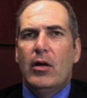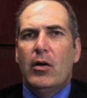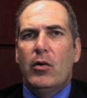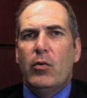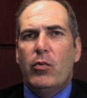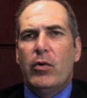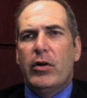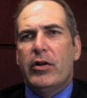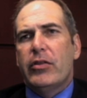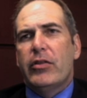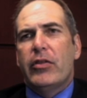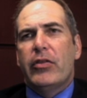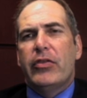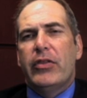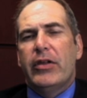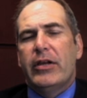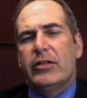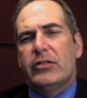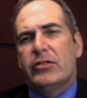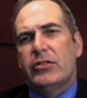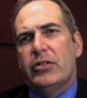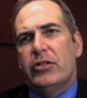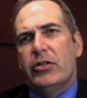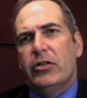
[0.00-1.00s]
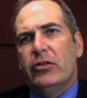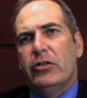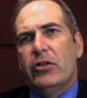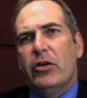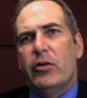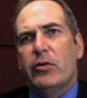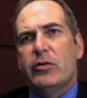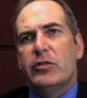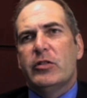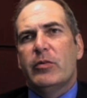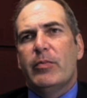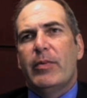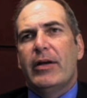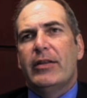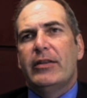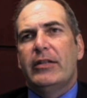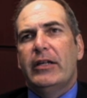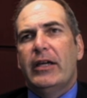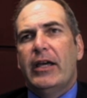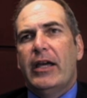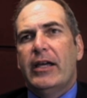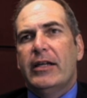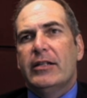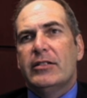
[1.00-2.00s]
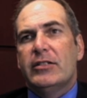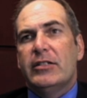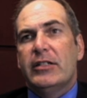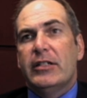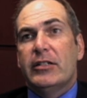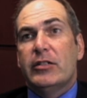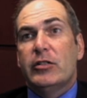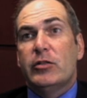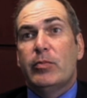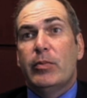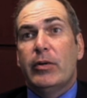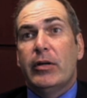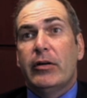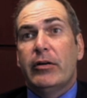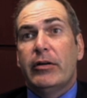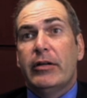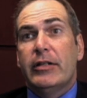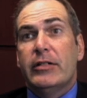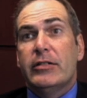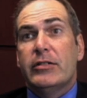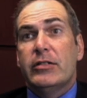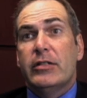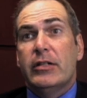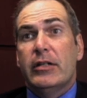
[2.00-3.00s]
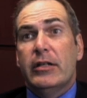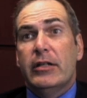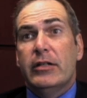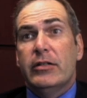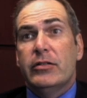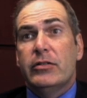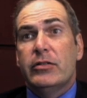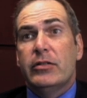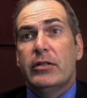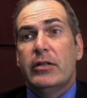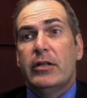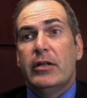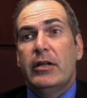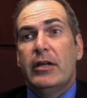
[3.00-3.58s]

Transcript: One of the things that you'll notice about the ASE experience is